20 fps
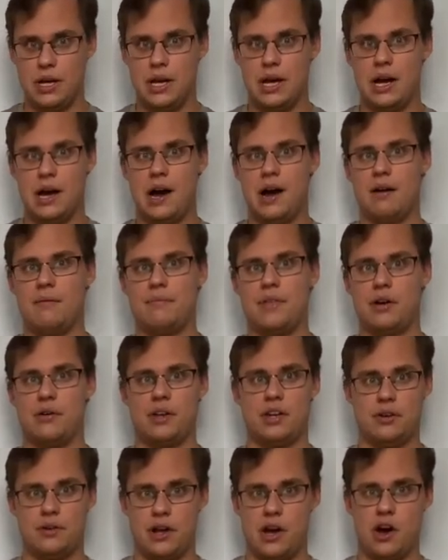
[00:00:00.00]
um, they're
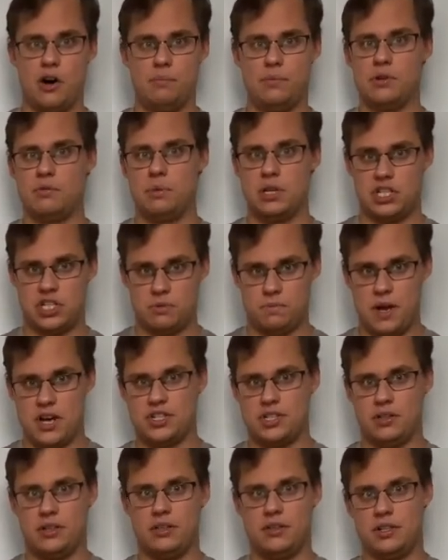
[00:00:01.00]
here to help you
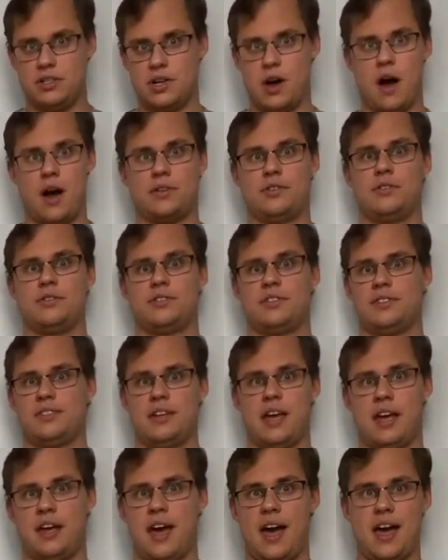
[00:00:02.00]
especially the doctors and
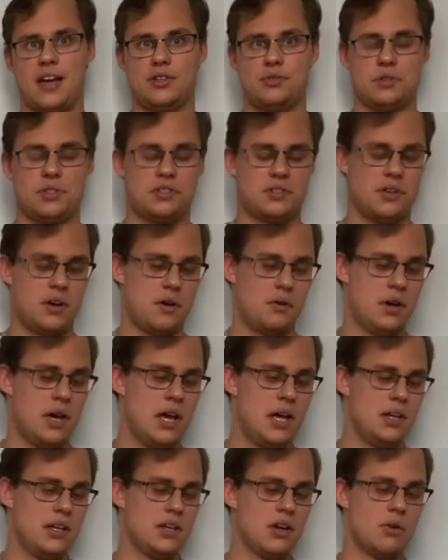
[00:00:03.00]
psychiatrists so
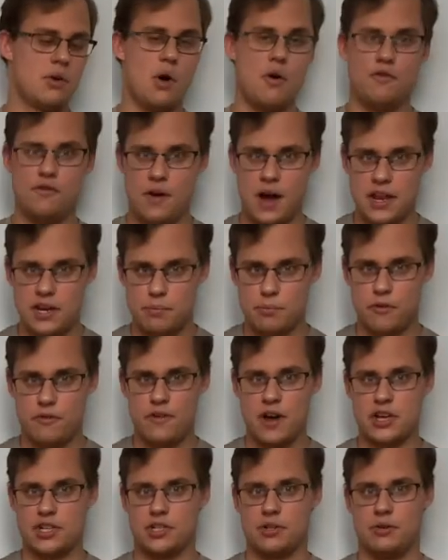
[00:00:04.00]
you know go find a
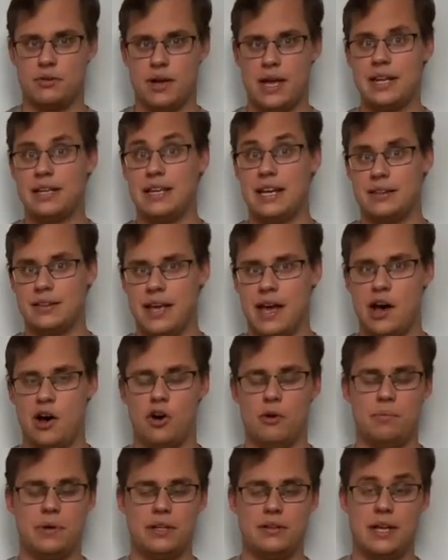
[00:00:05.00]
professional and get the
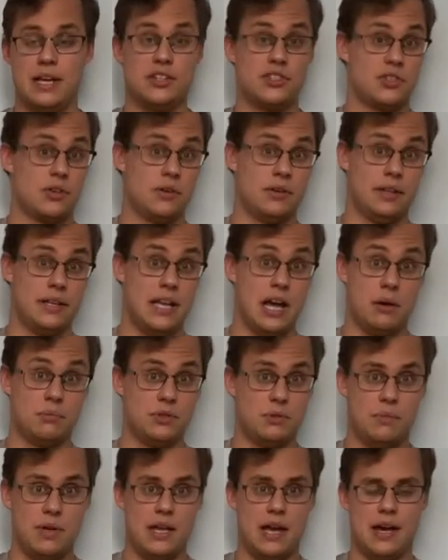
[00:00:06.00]
help it, it certainly
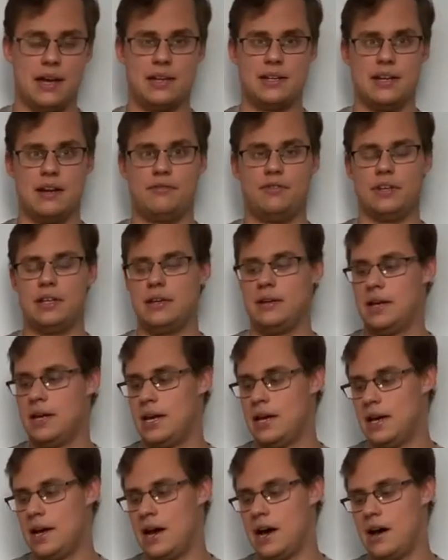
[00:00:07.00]
helped me i can definitely
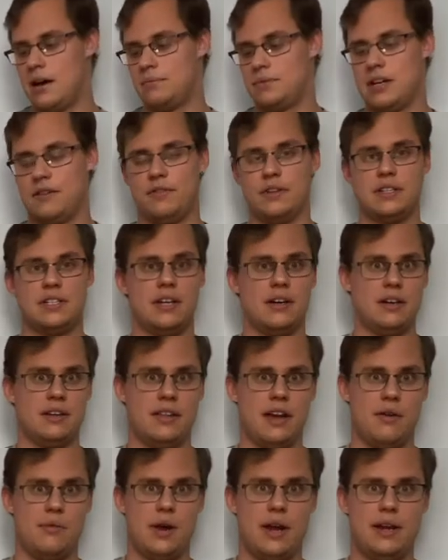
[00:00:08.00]
um, definitely tell you
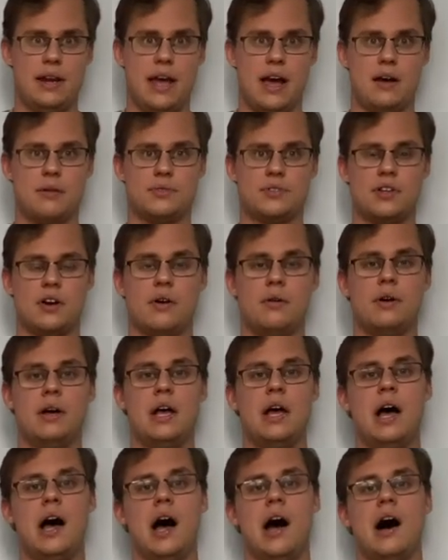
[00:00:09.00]
that right now so
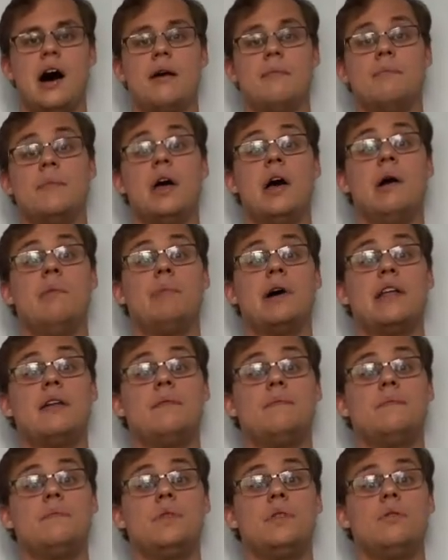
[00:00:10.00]
um,
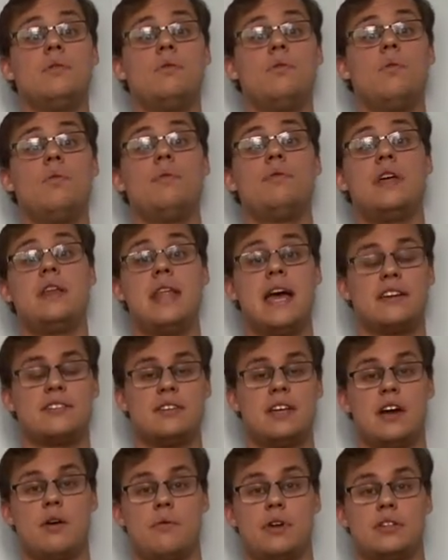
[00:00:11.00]
but the next
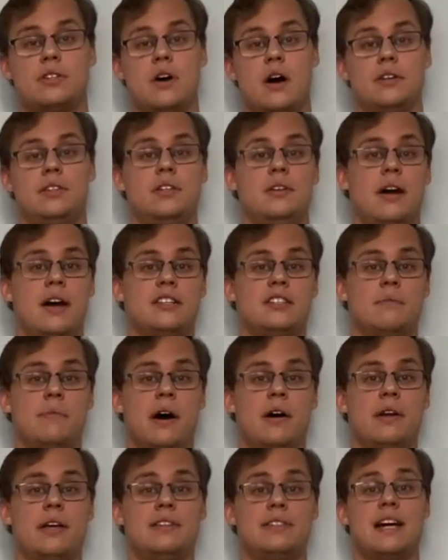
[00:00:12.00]
thing I want to talk to you guys
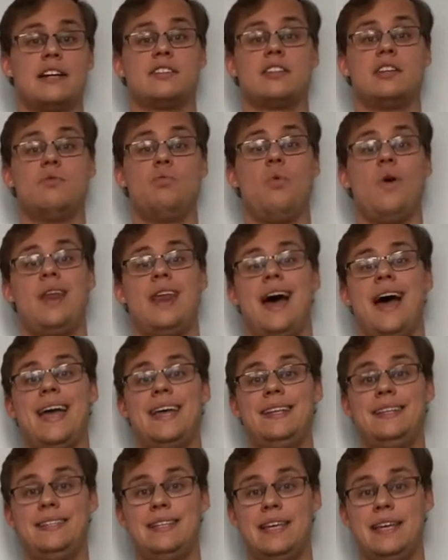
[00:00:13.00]
about is actually what
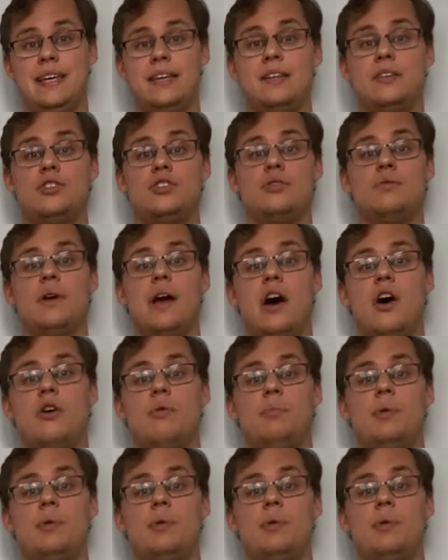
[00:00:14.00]
I did to help